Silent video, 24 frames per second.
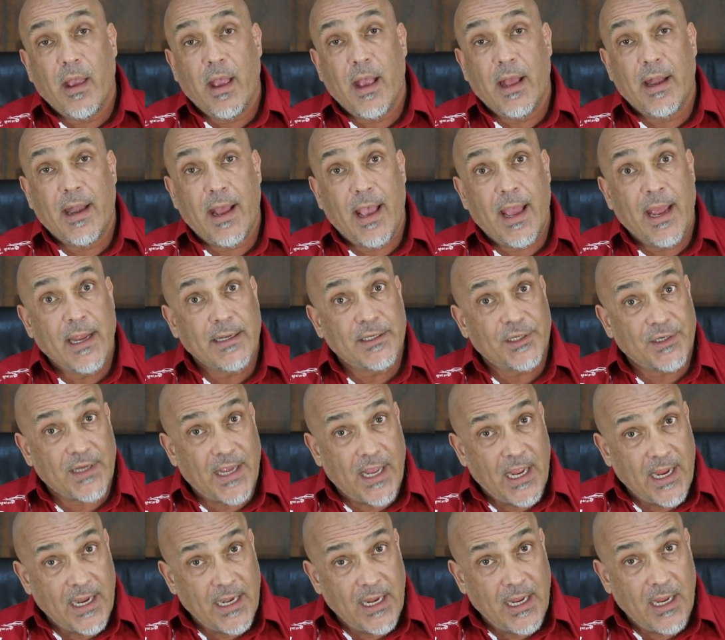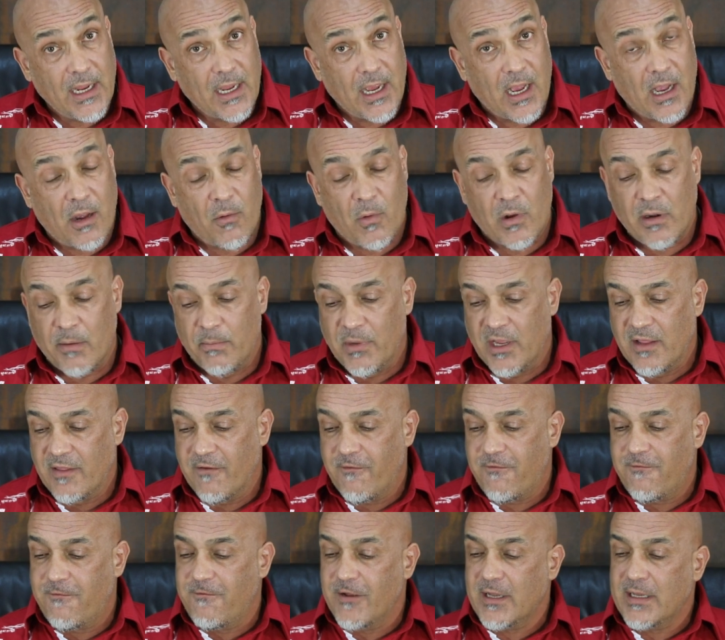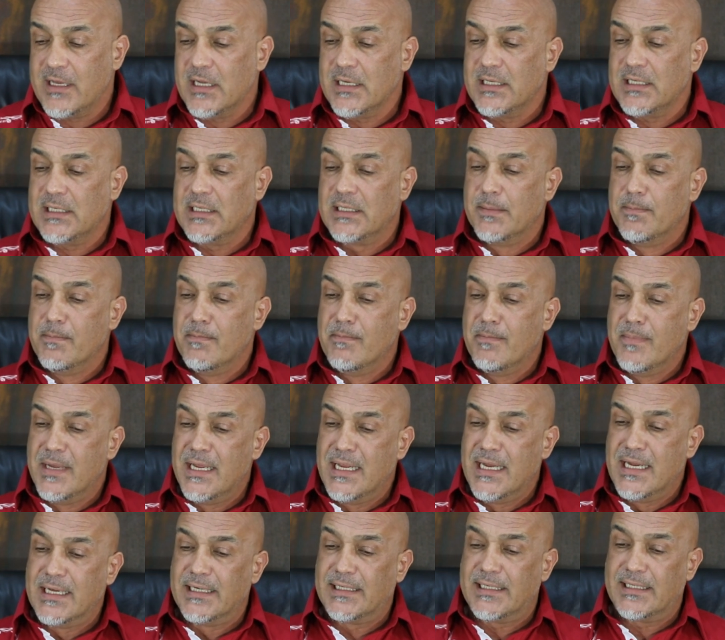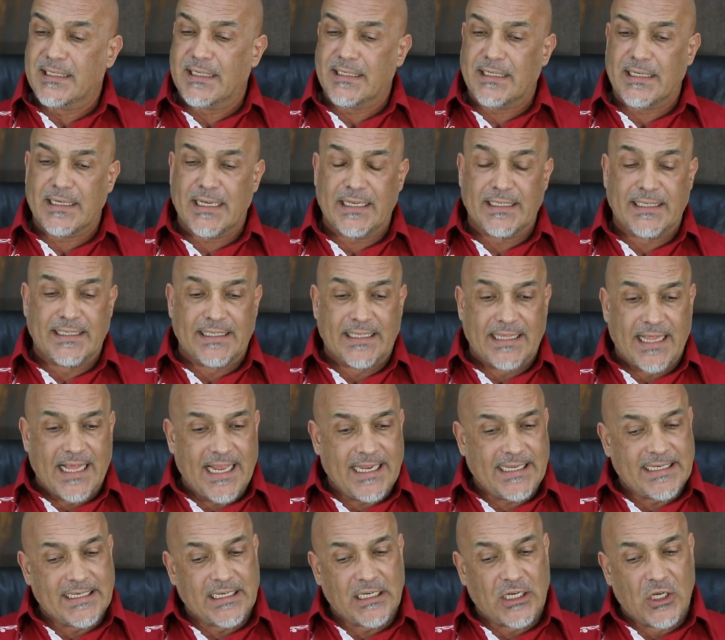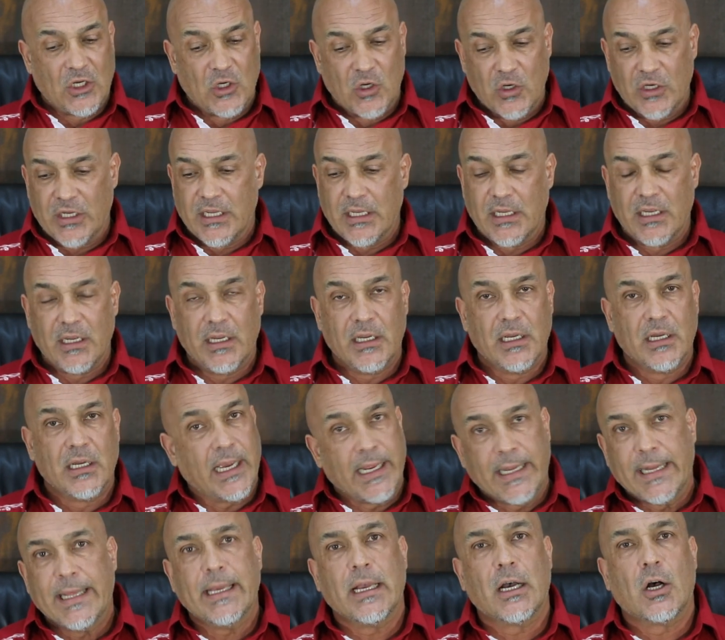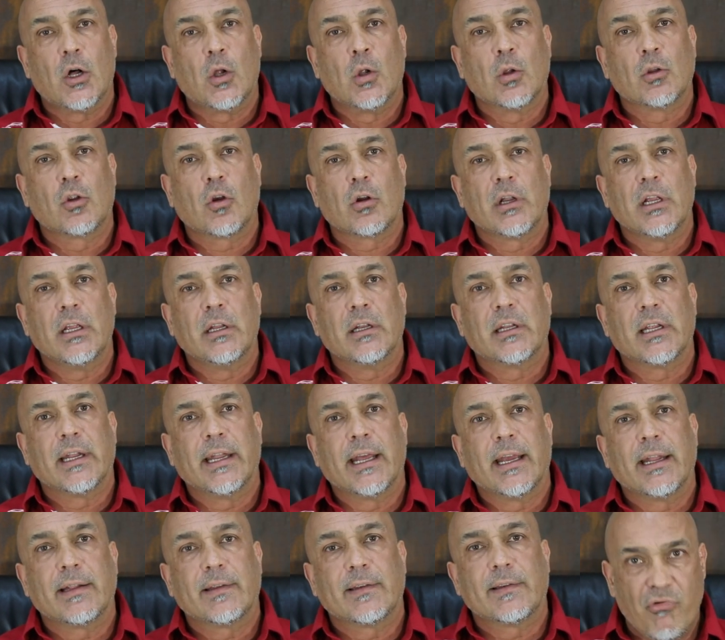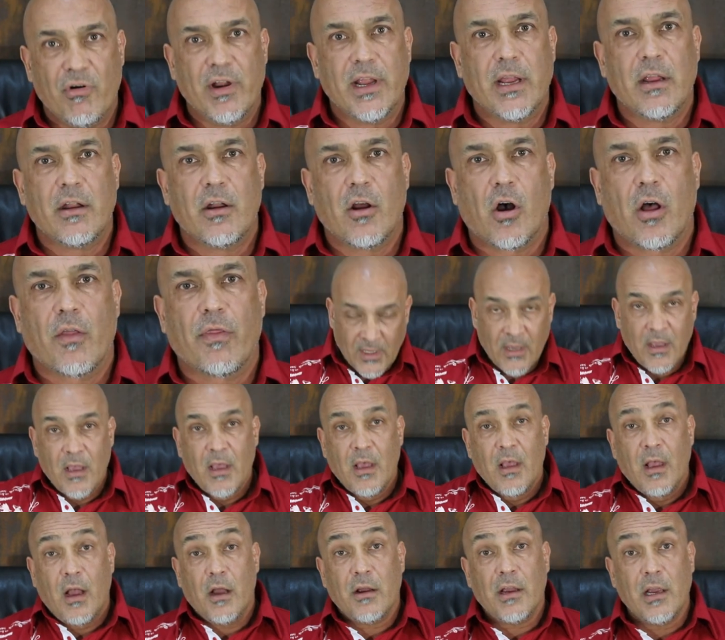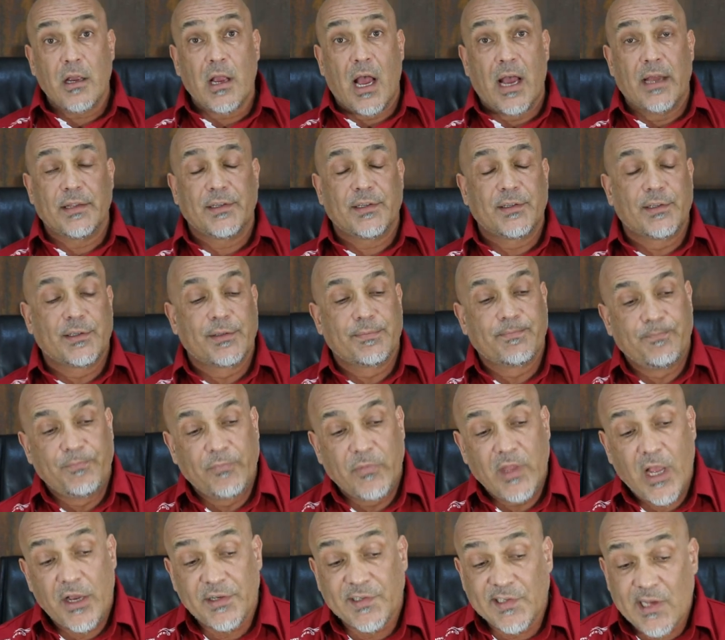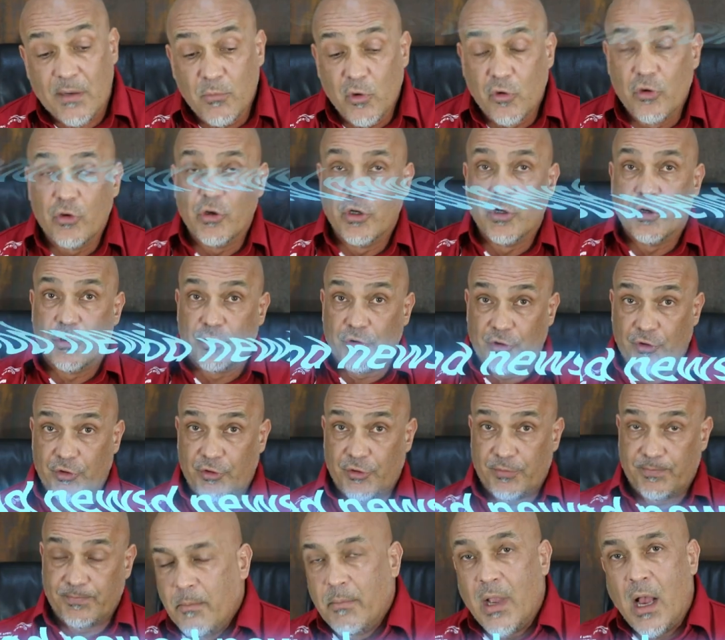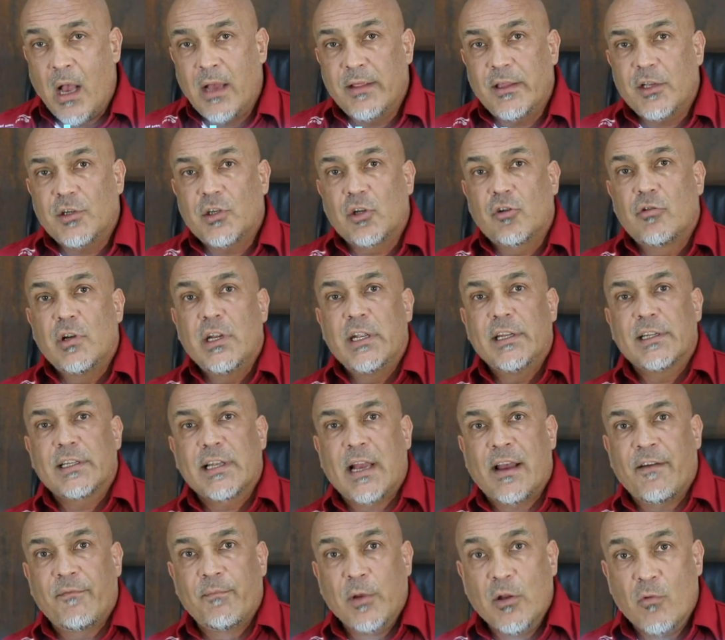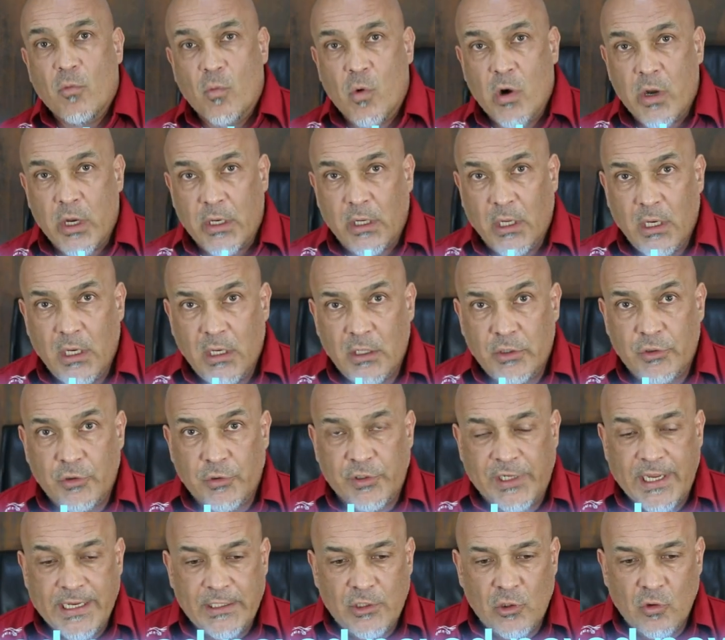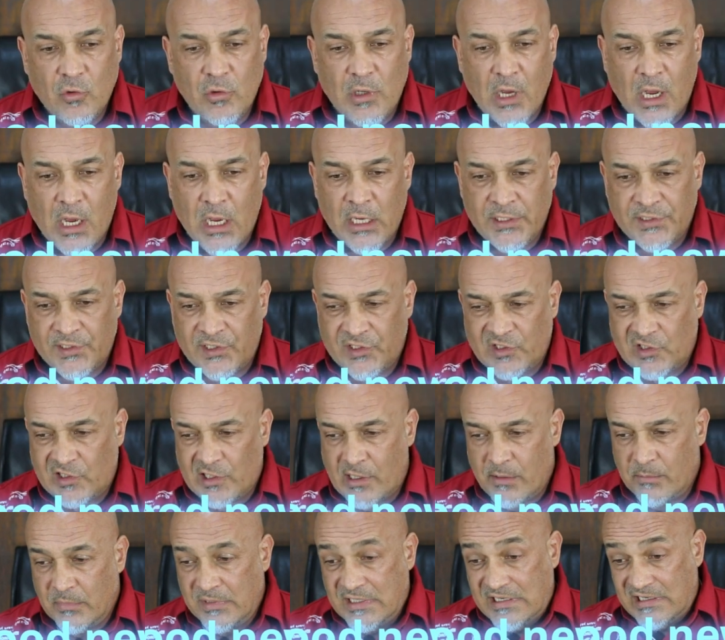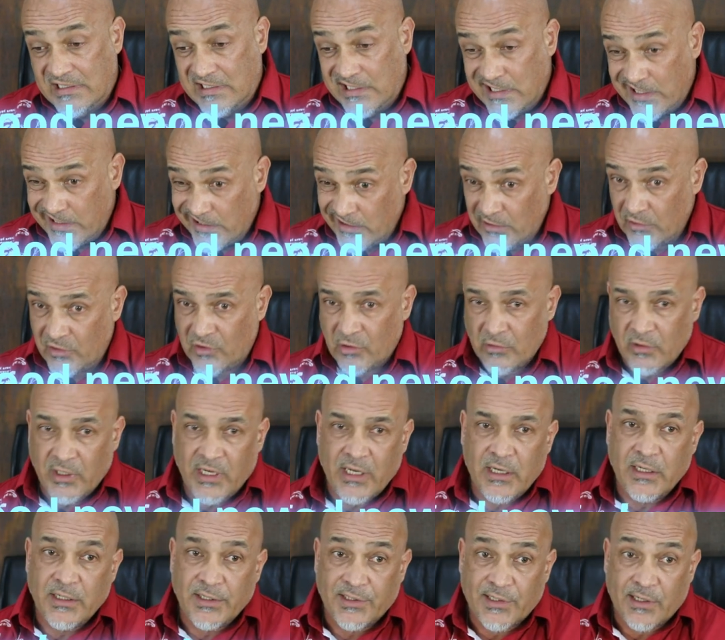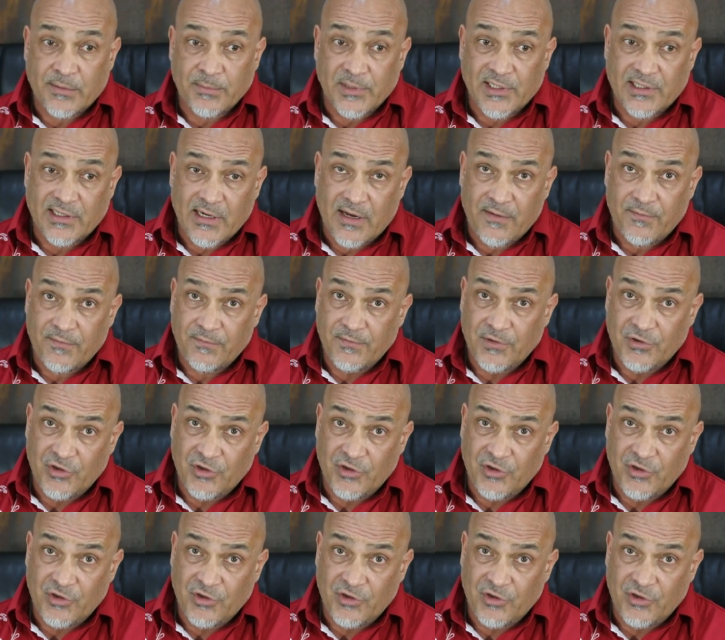at age 80, I want to be the fittest, meanest, athletic looking 80-year-old on the internet. Bring it on. Okay guys, now some good news. Behind the screens, I've been working to get you guys some deals on getting some stuff